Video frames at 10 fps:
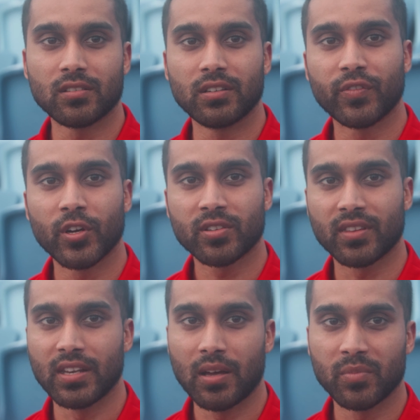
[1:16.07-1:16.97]
to refer to
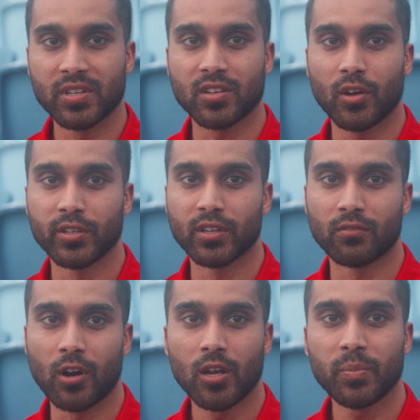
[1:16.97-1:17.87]
the numbers on your
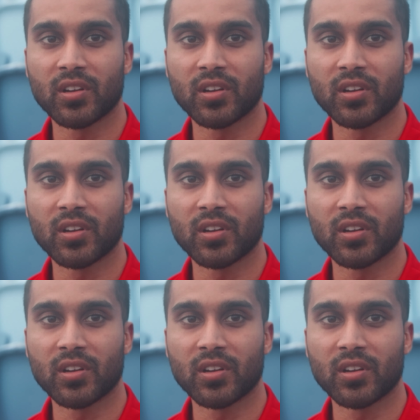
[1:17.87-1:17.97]
row